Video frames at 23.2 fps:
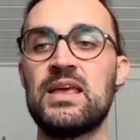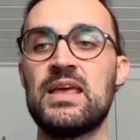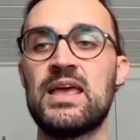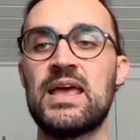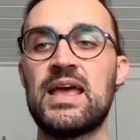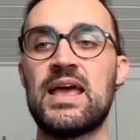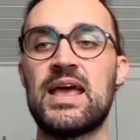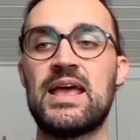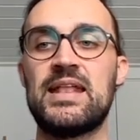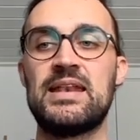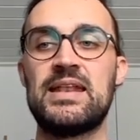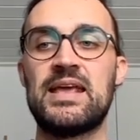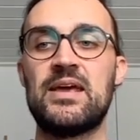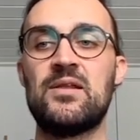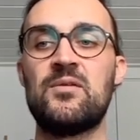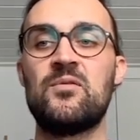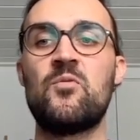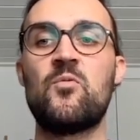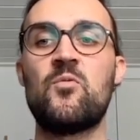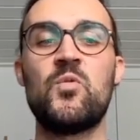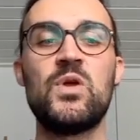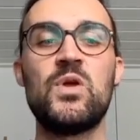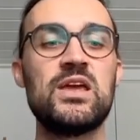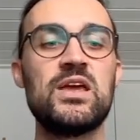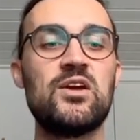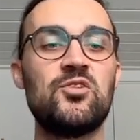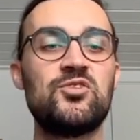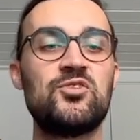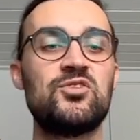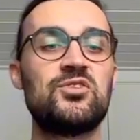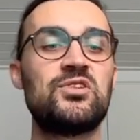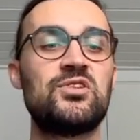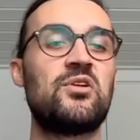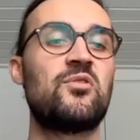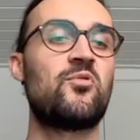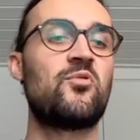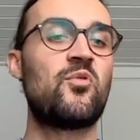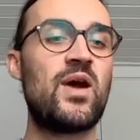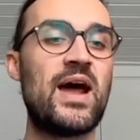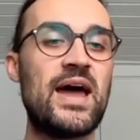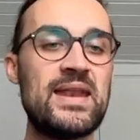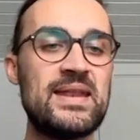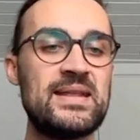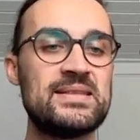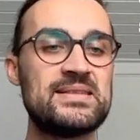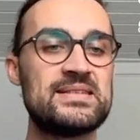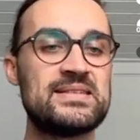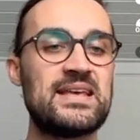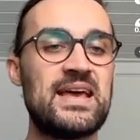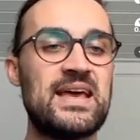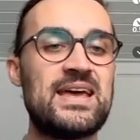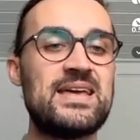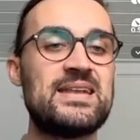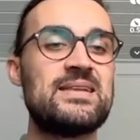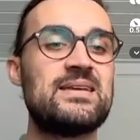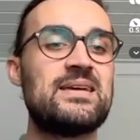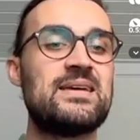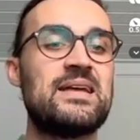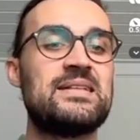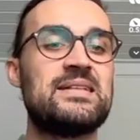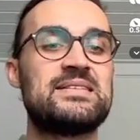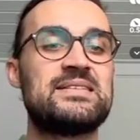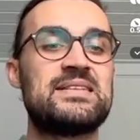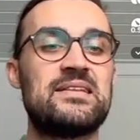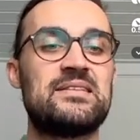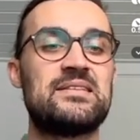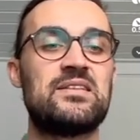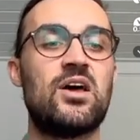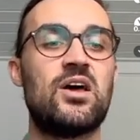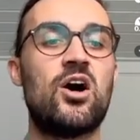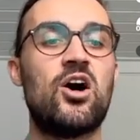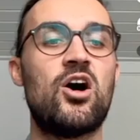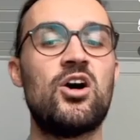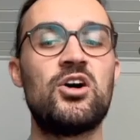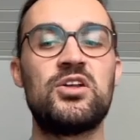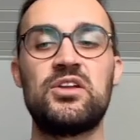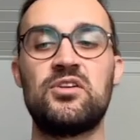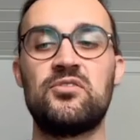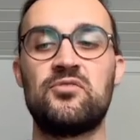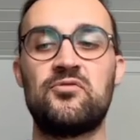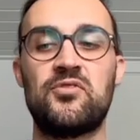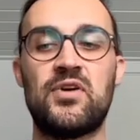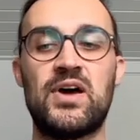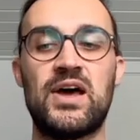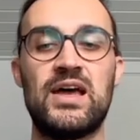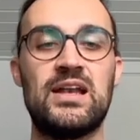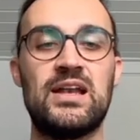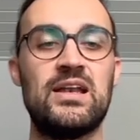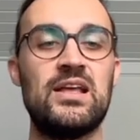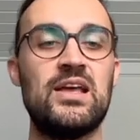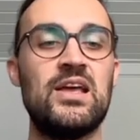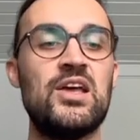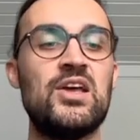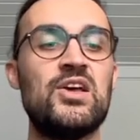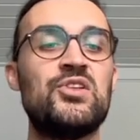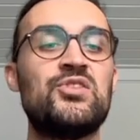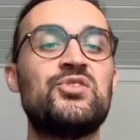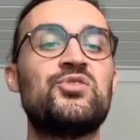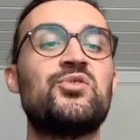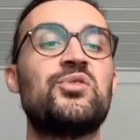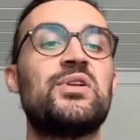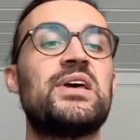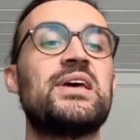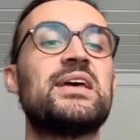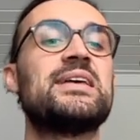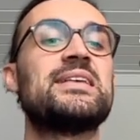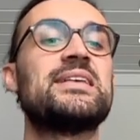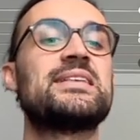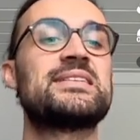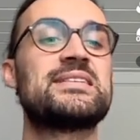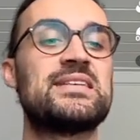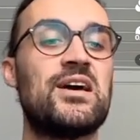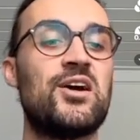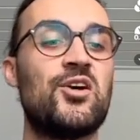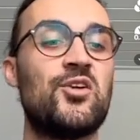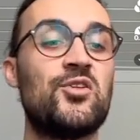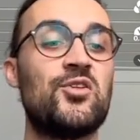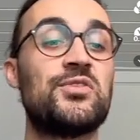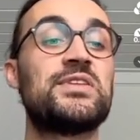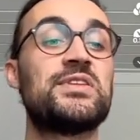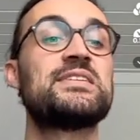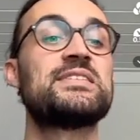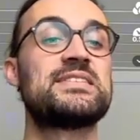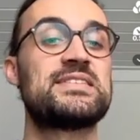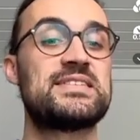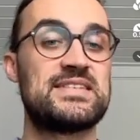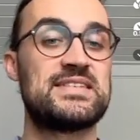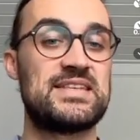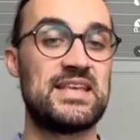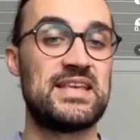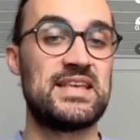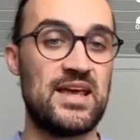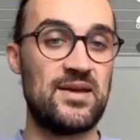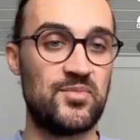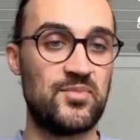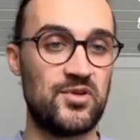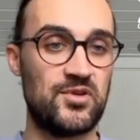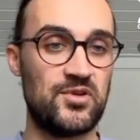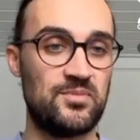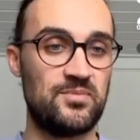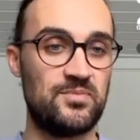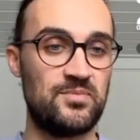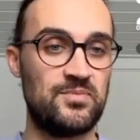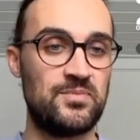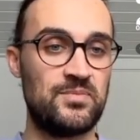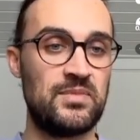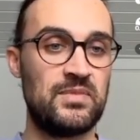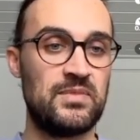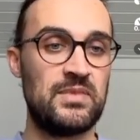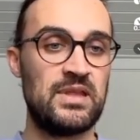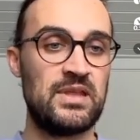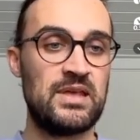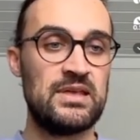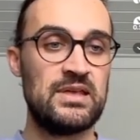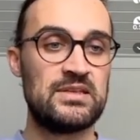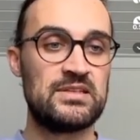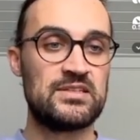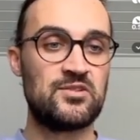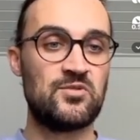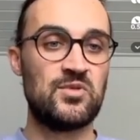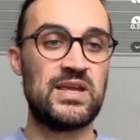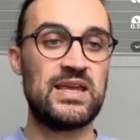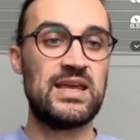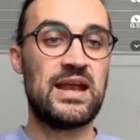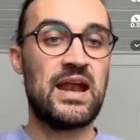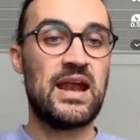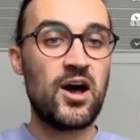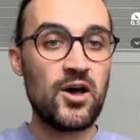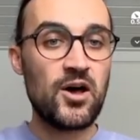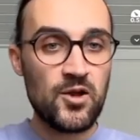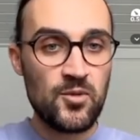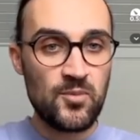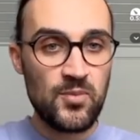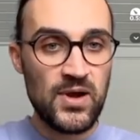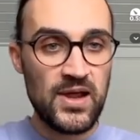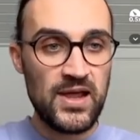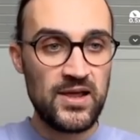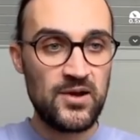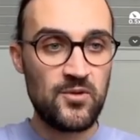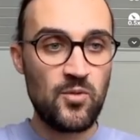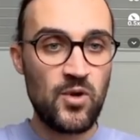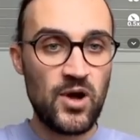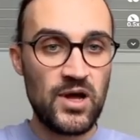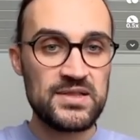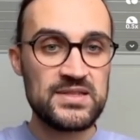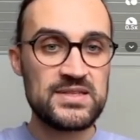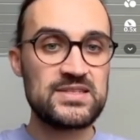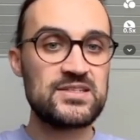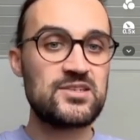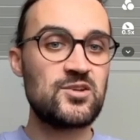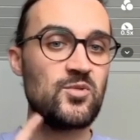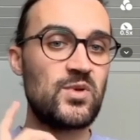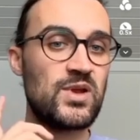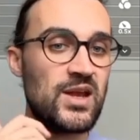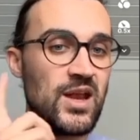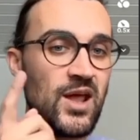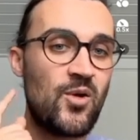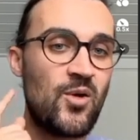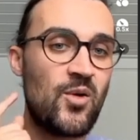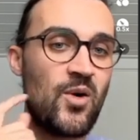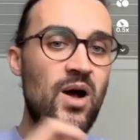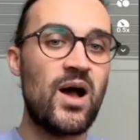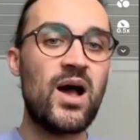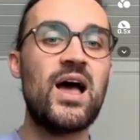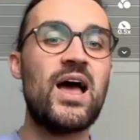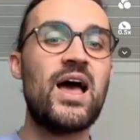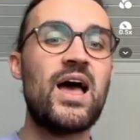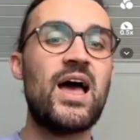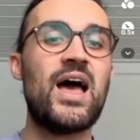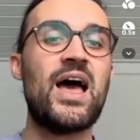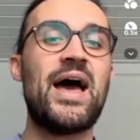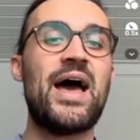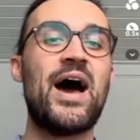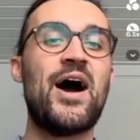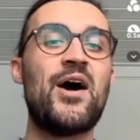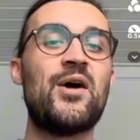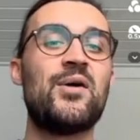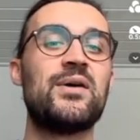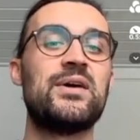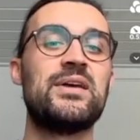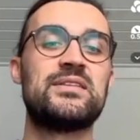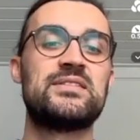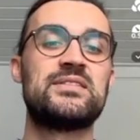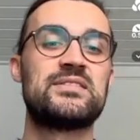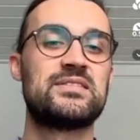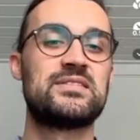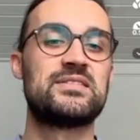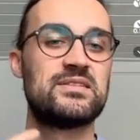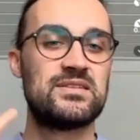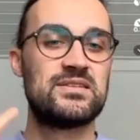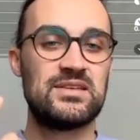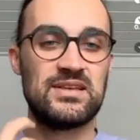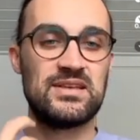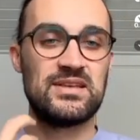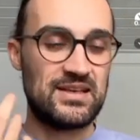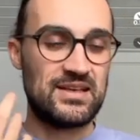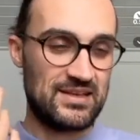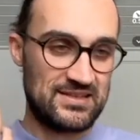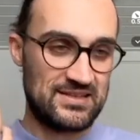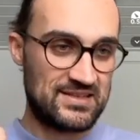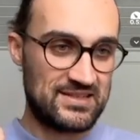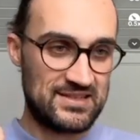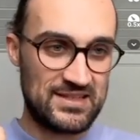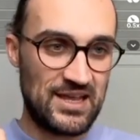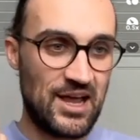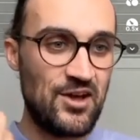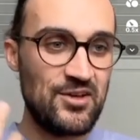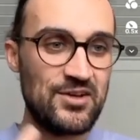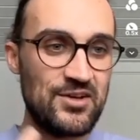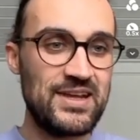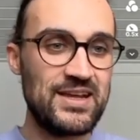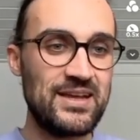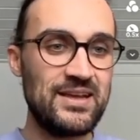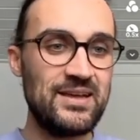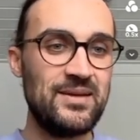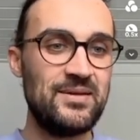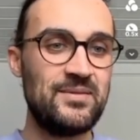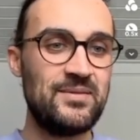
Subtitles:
And then we go to the right hand side and set the audio file to the sound sample. So we can autoplay it once so we know how it is sounding.